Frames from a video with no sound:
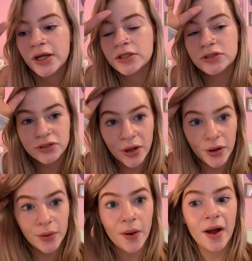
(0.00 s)

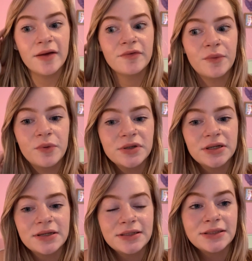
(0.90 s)
So I've
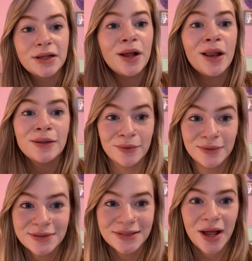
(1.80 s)
ordered a lot.